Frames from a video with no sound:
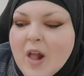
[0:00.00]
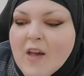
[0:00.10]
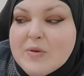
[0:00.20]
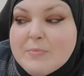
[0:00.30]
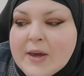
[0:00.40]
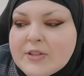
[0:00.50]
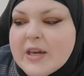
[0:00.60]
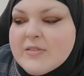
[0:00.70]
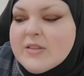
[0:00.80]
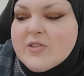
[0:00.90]
I've been bad
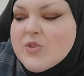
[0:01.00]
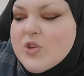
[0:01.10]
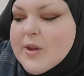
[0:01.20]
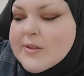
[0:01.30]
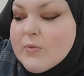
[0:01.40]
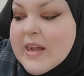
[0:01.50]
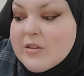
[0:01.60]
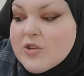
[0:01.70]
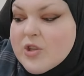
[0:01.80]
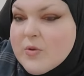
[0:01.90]
and had like some soda,
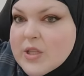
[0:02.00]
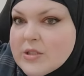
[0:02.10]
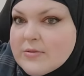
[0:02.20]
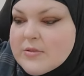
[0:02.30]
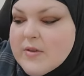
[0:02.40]
regular soda,